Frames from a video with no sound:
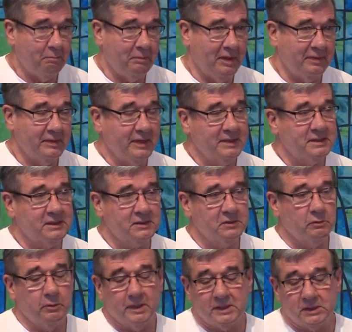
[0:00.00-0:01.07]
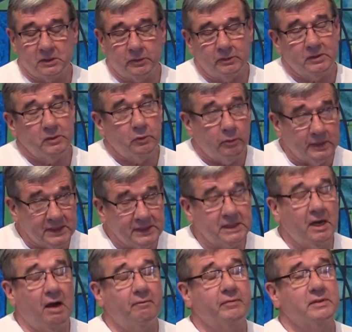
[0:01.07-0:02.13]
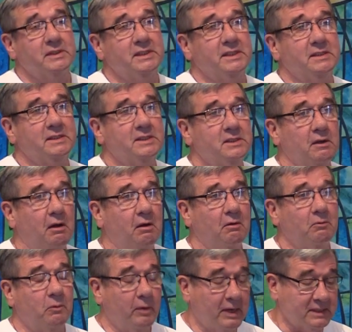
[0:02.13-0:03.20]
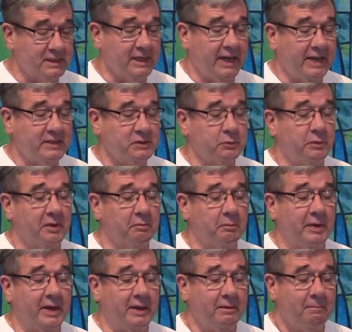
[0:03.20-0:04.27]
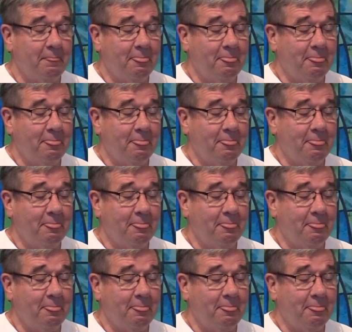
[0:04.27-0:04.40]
But this Kris Kristofferson song resonates with me.